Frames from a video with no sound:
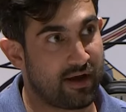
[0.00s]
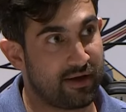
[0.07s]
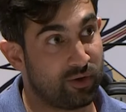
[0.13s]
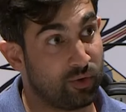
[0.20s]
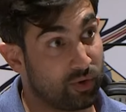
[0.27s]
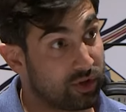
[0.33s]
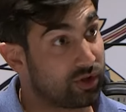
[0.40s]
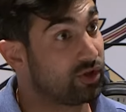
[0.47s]
in
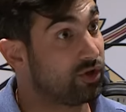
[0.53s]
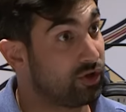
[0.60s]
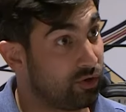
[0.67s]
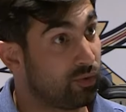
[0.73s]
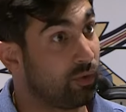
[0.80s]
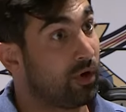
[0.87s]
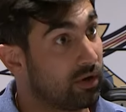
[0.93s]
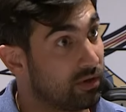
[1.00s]
order to do
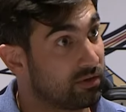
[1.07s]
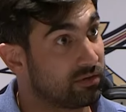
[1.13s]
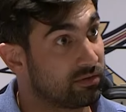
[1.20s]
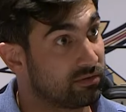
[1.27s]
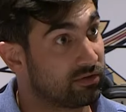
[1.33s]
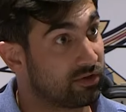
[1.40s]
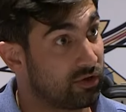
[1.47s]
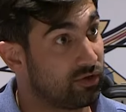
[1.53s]
what
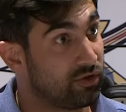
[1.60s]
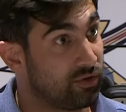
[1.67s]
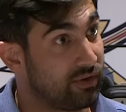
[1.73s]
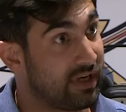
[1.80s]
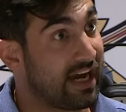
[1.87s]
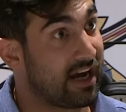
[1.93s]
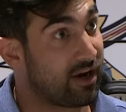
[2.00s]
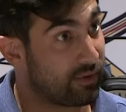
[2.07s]
you do
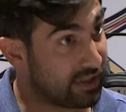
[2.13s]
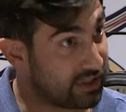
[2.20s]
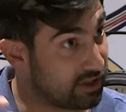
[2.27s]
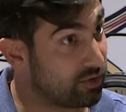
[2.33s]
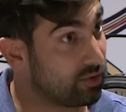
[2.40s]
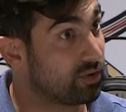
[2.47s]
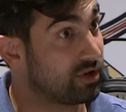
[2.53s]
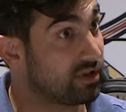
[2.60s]
now and in
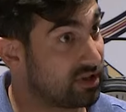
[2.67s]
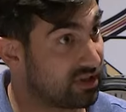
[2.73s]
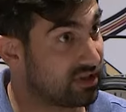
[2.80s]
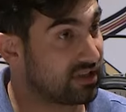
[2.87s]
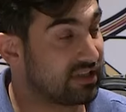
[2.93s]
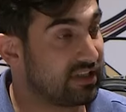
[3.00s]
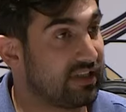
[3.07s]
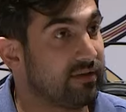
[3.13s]
order to
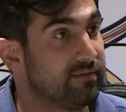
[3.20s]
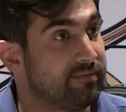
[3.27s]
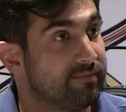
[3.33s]
succeed?